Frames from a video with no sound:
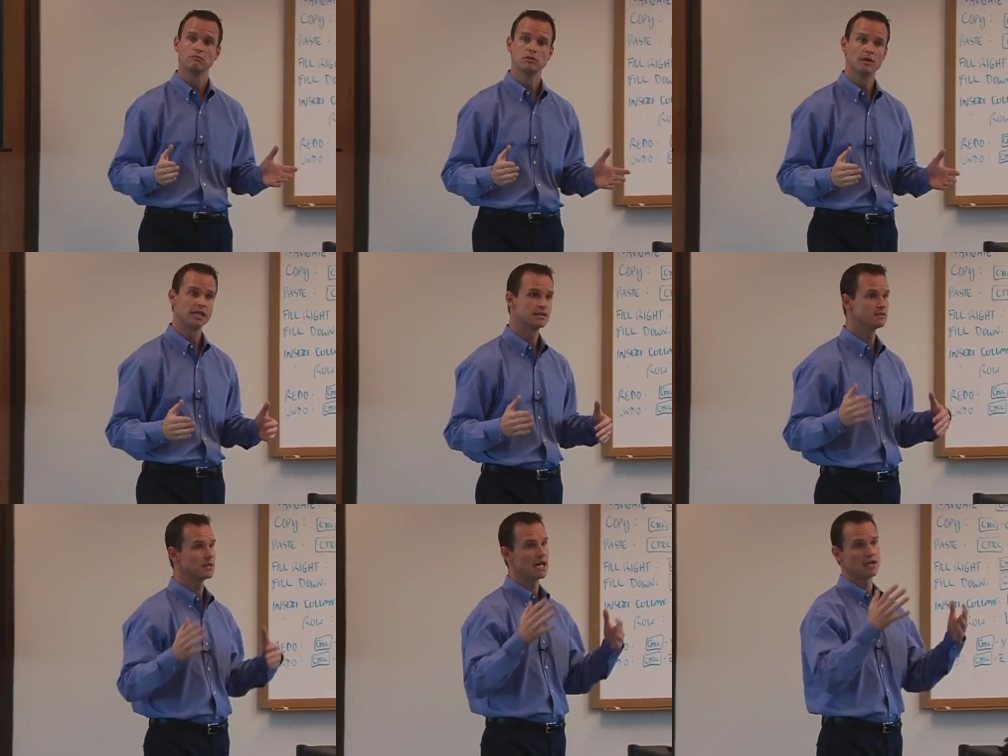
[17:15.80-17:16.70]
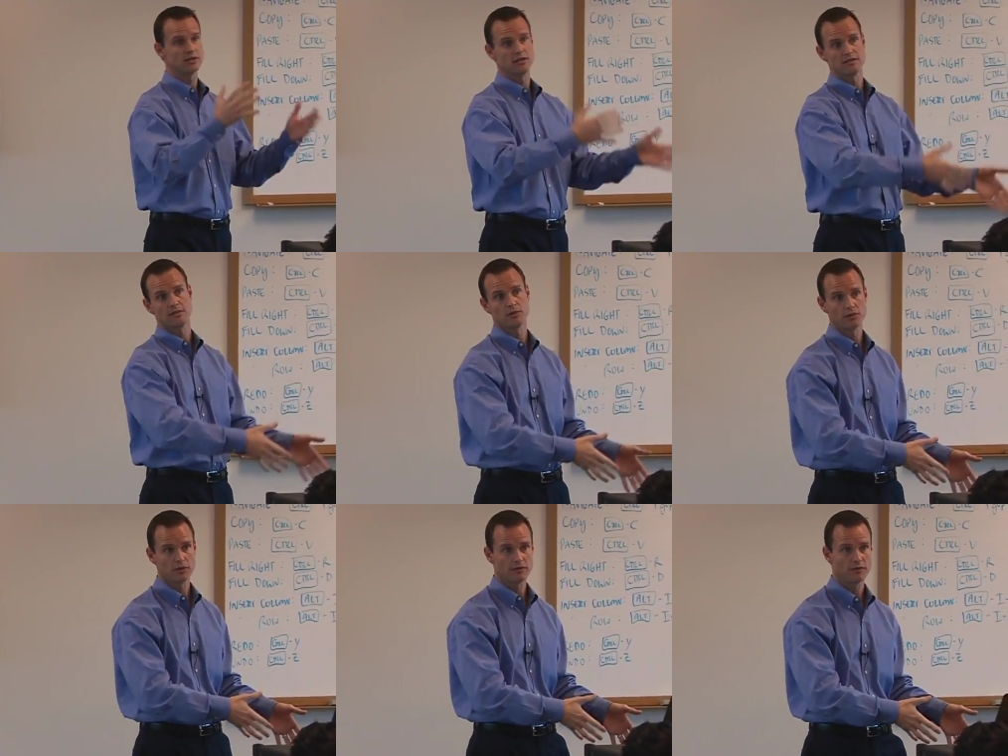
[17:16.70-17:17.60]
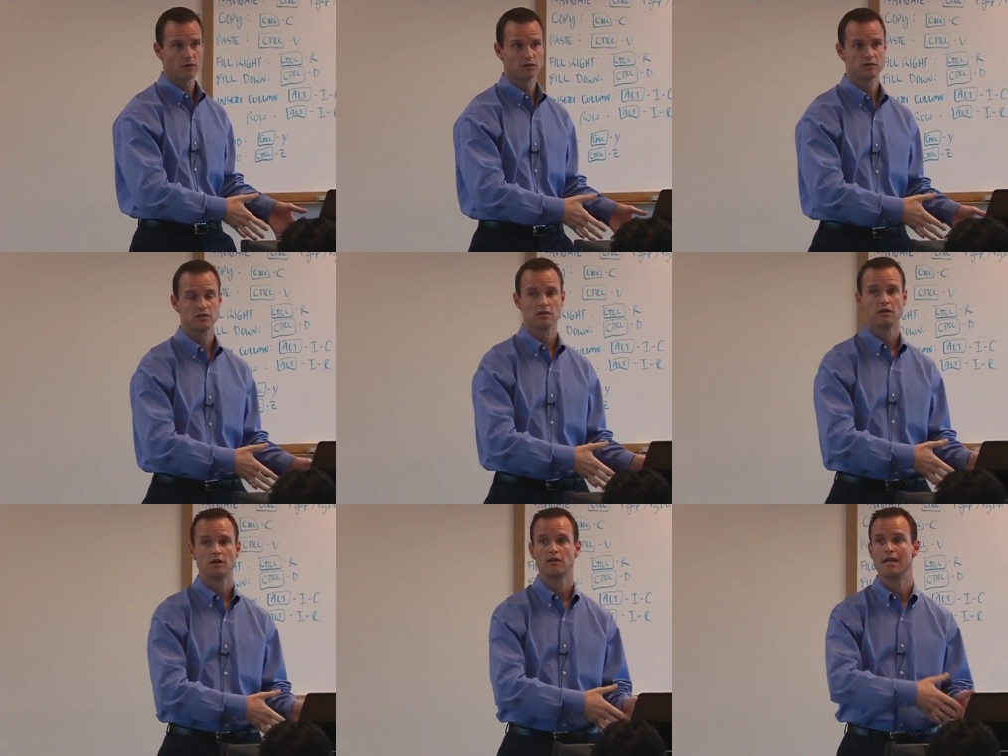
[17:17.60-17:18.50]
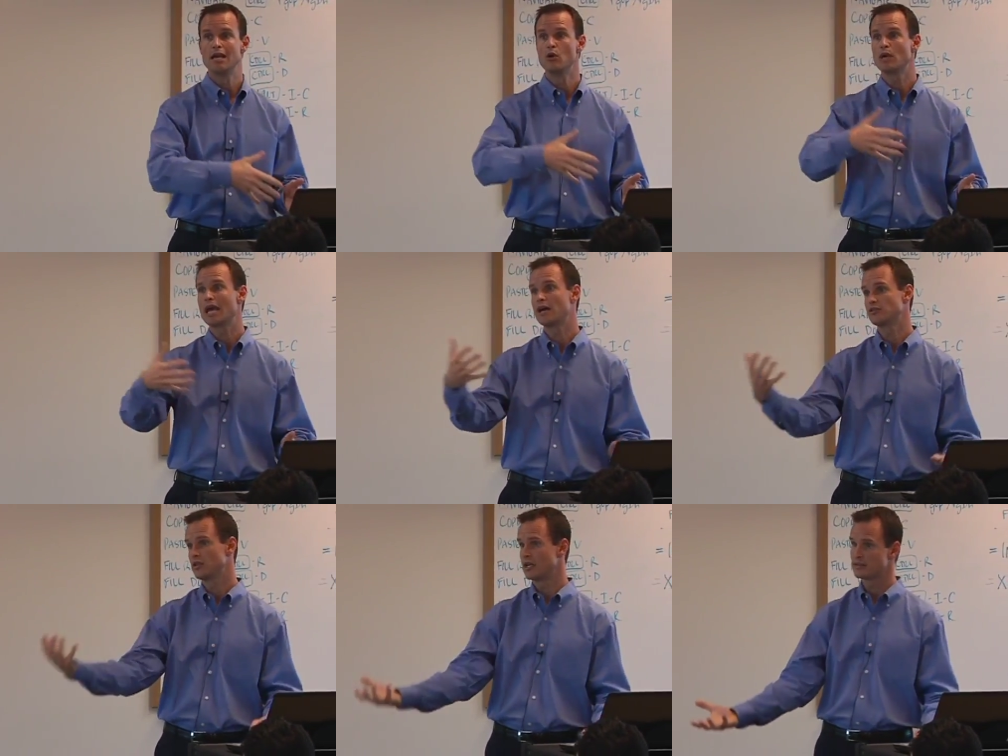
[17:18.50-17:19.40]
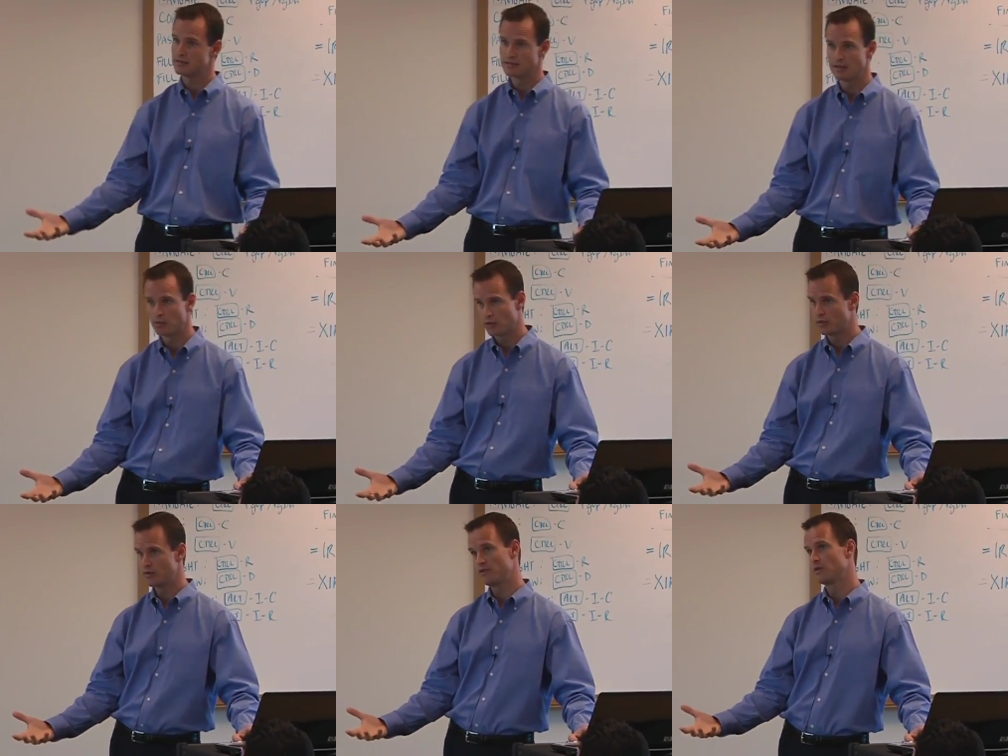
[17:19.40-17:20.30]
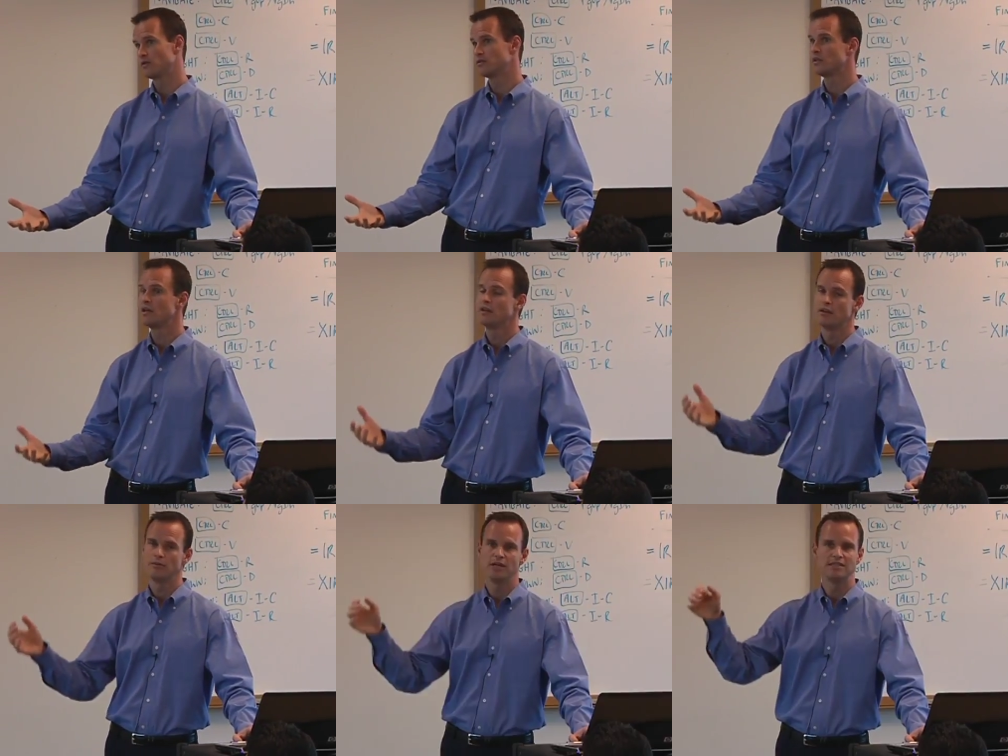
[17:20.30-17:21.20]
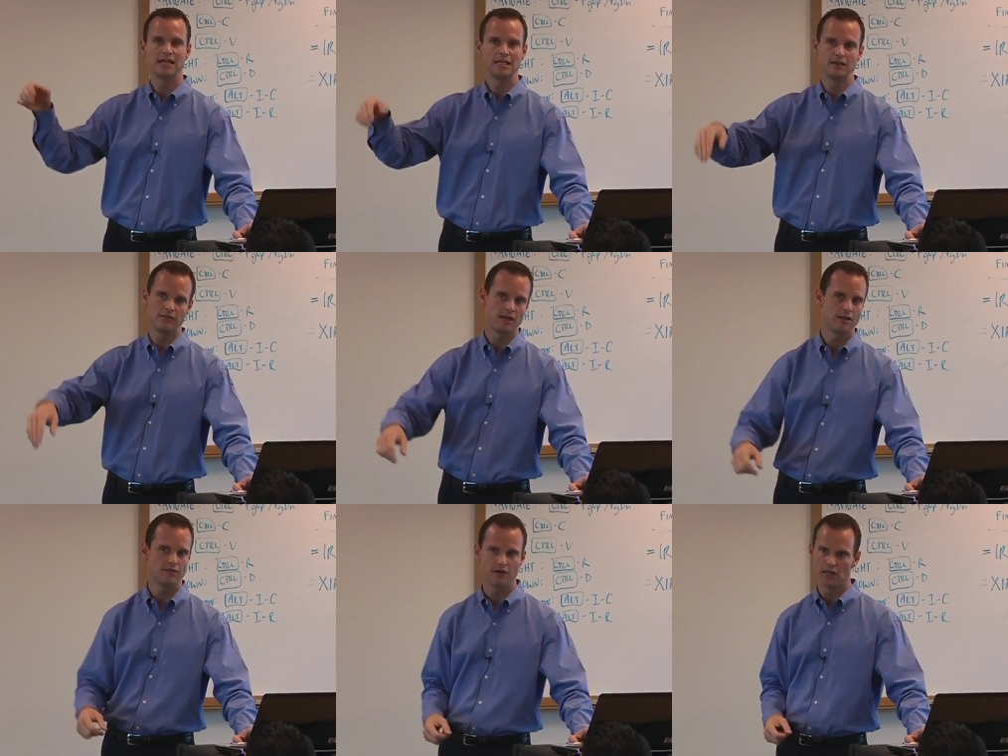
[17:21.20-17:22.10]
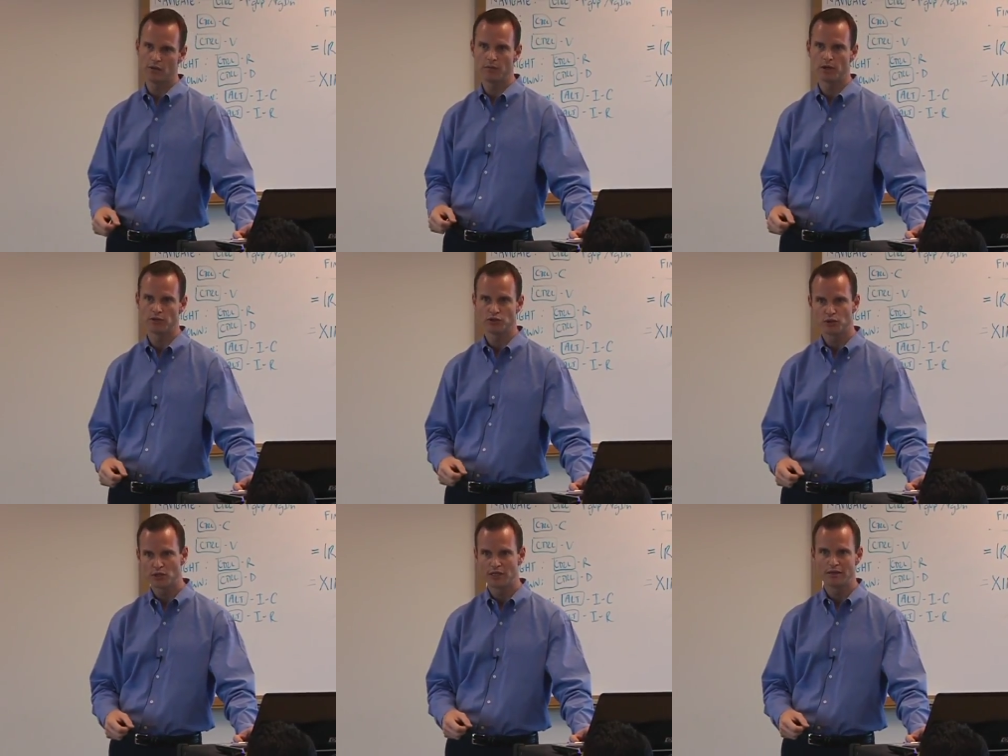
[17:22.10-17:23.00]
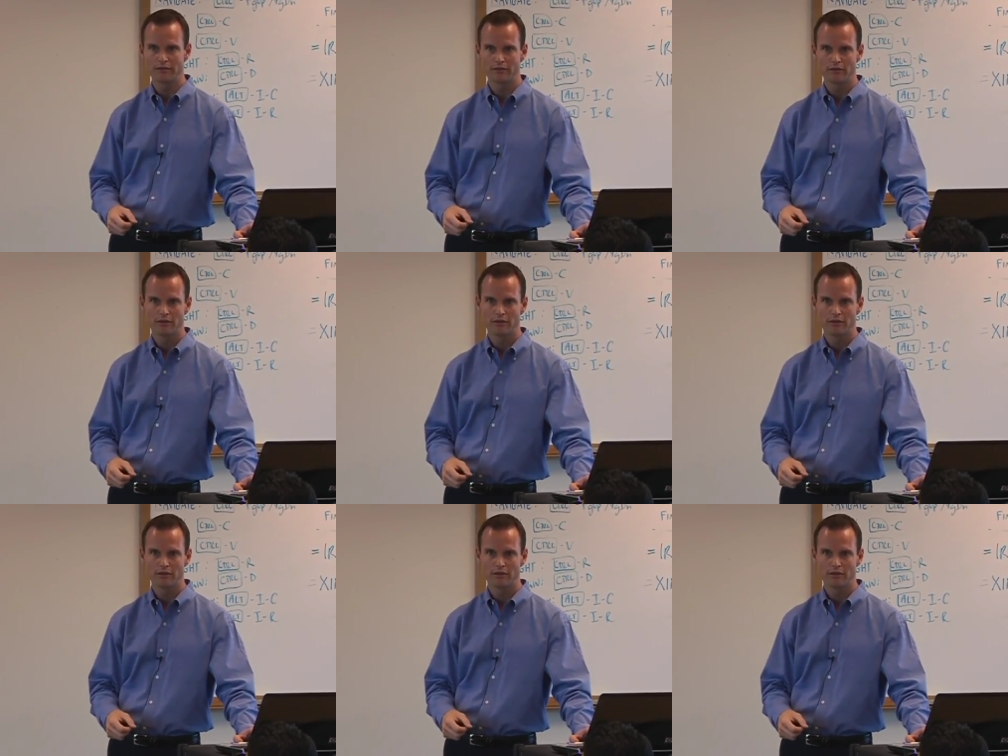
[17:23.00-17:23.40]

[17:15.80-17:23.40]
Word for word: You might get some cash on December 31st, then no cash the next December 31st, and you might take a dividend the following March 30th,